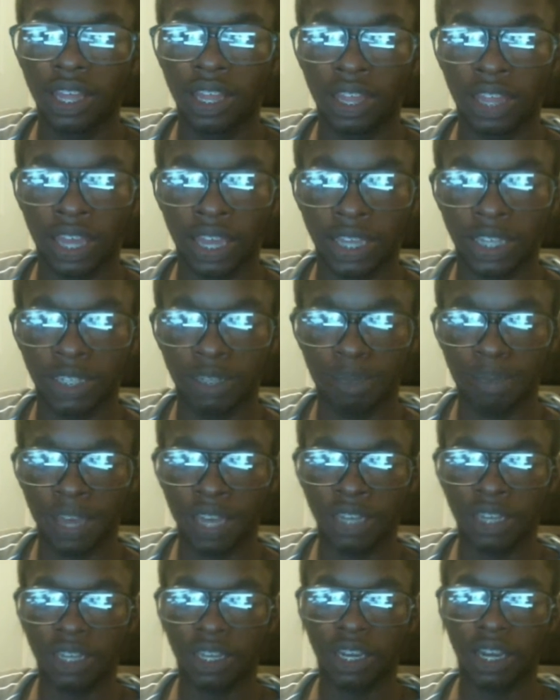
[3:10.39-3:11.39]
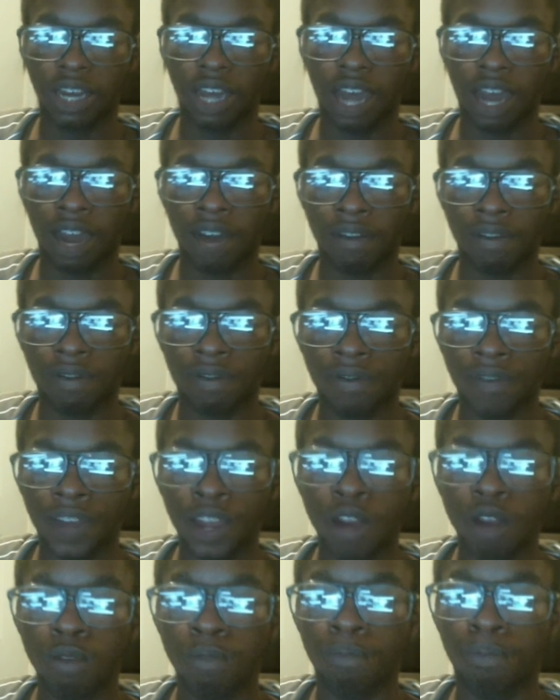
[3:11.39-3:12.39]
they spent a
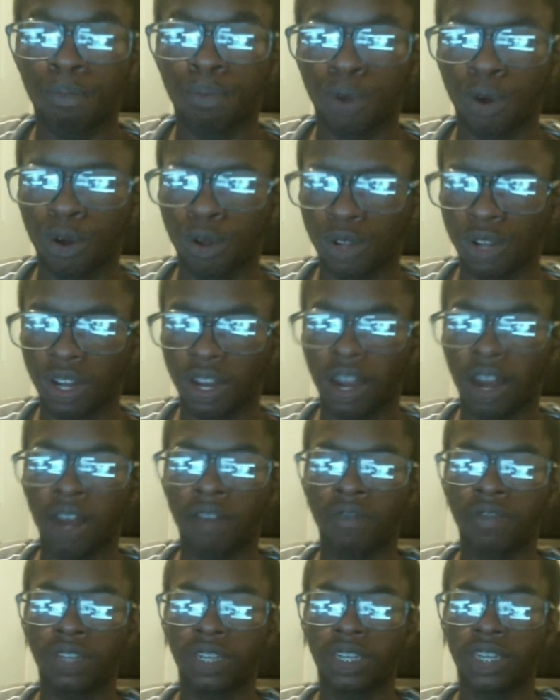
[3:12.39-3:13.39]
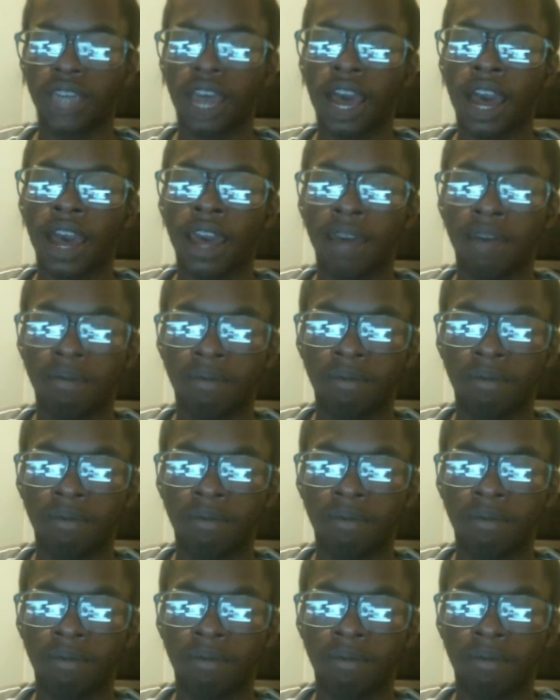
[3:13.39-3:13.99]
fair bulk of the time